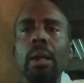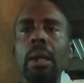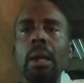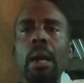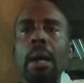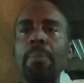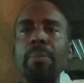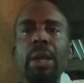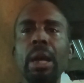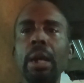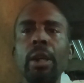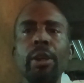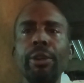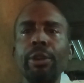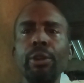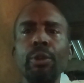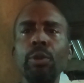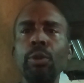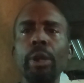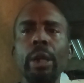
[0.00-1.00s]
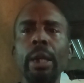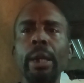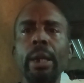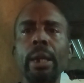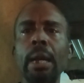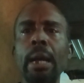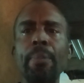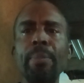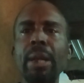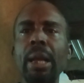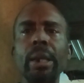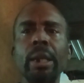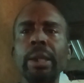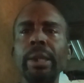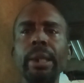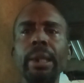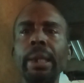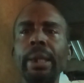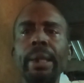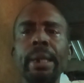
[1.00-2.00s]
I'm not going to do that. I'm not
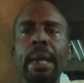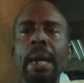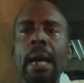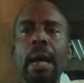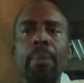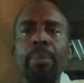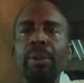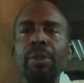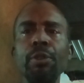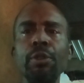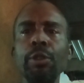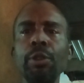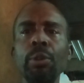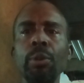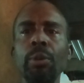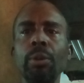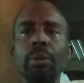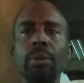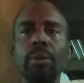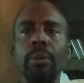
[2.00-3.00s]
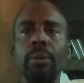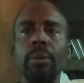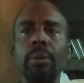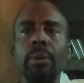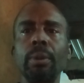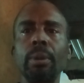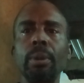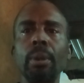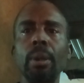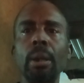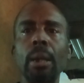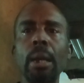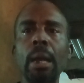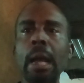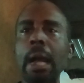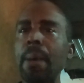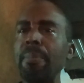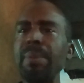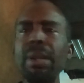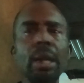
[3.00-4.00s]
going to let that happen to you.
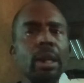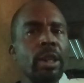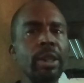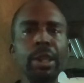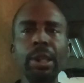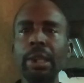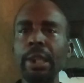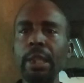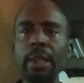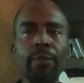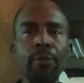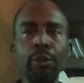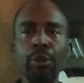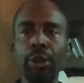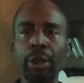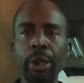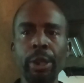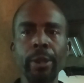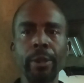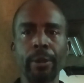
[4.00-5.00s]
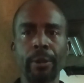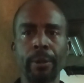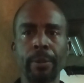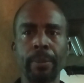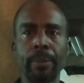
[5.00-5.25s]
I'm not going to leave you here